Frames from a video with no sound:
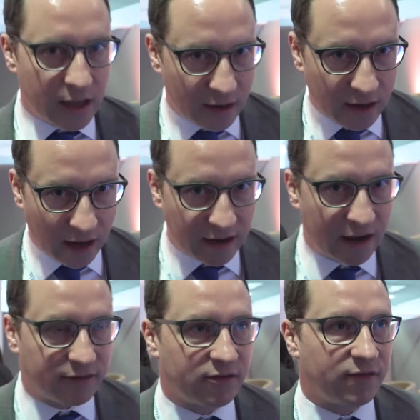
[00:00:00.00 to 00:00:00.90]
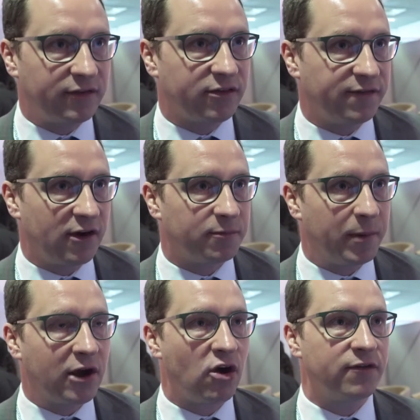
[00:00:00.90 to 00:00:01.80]
It's the first
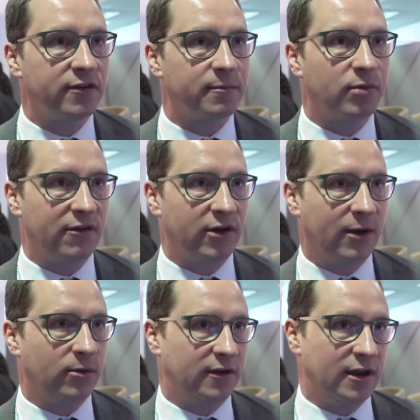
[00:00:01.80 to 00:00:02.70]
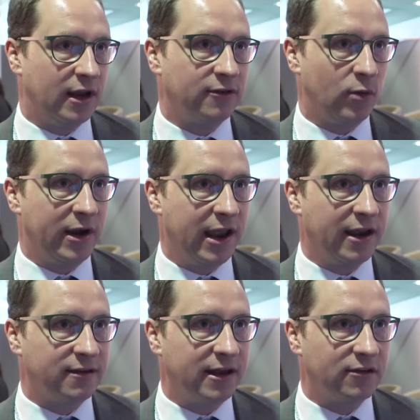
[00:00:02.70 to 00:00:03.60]
big conference in private equity in
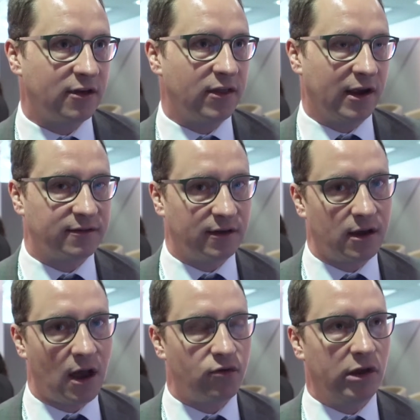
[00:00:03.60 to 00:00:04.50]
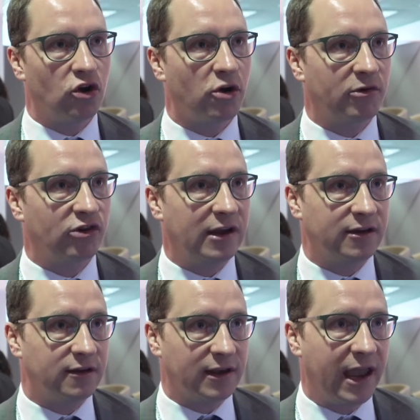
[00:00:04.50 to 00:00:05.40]
2018, so I think it's a really good
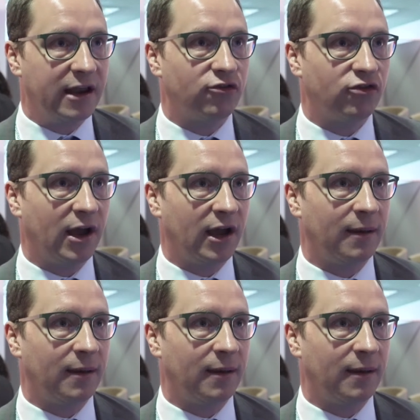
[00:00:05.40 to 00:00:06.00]
opportunity to gauge